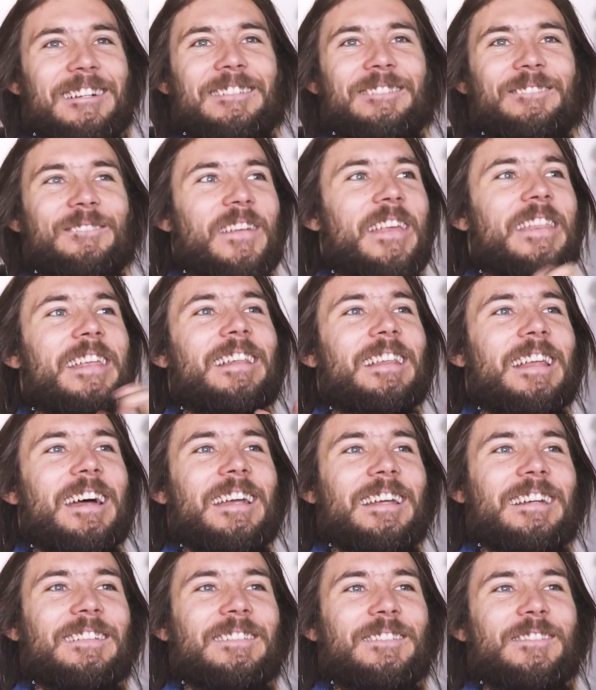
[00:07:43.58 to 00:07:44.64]
and then
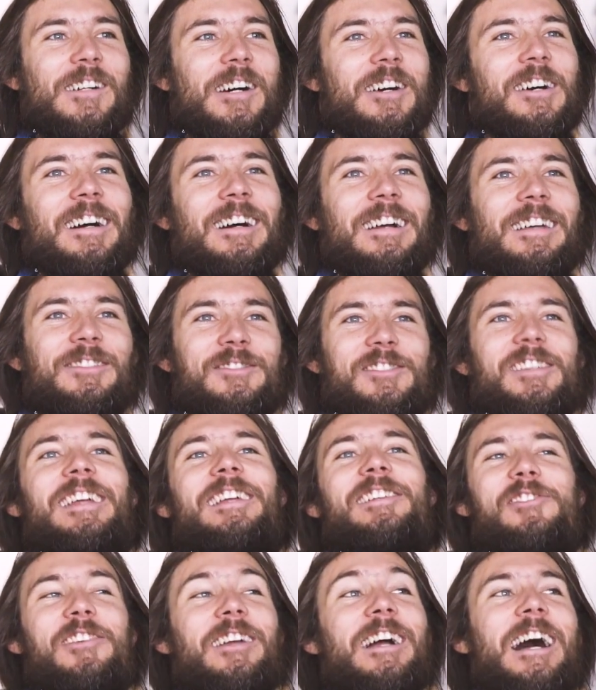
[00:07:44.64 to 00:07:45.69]
like it was like a
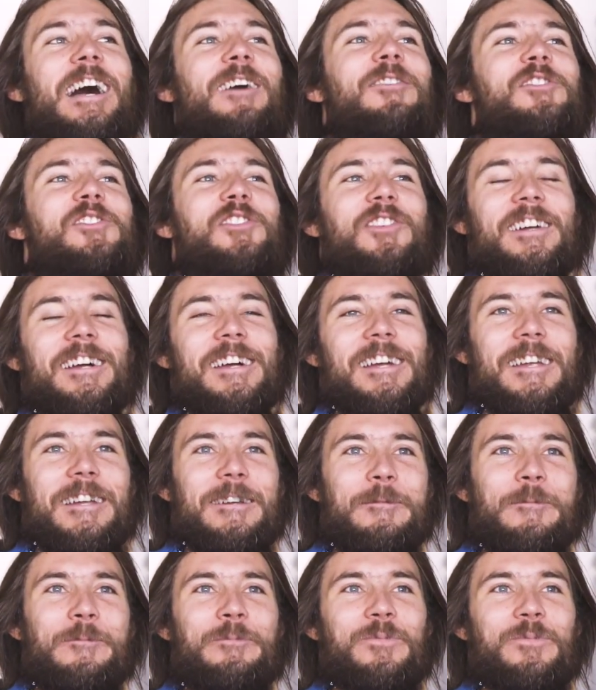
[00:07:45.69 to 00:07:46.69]
trick I was trying.